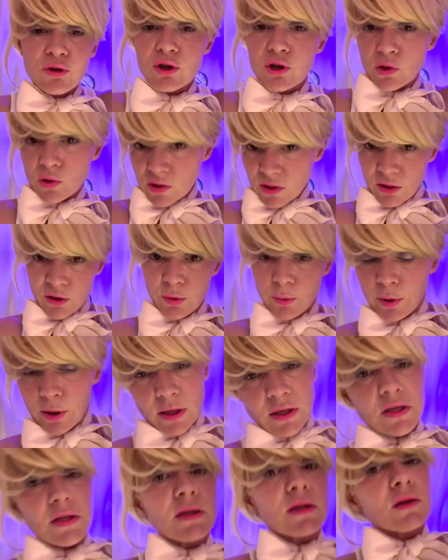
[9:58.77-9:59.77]
Jones
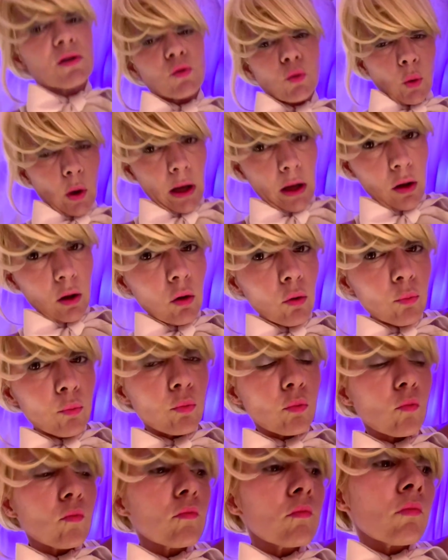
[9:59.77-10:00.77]
Enterprises as well.
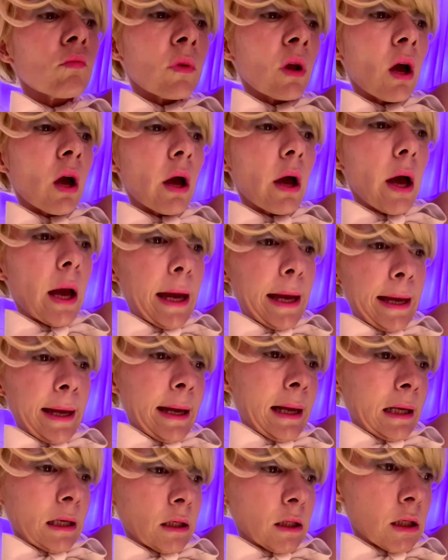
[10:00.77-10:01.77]

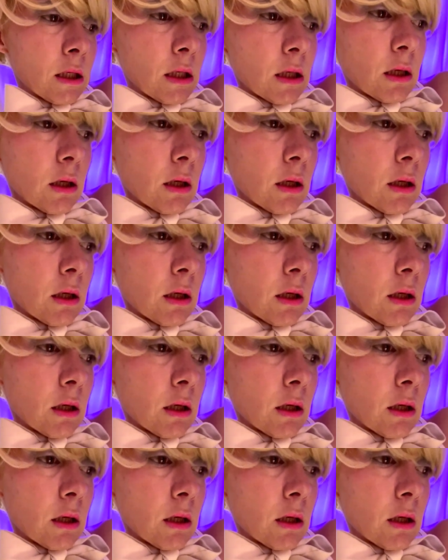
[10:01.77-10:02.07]
And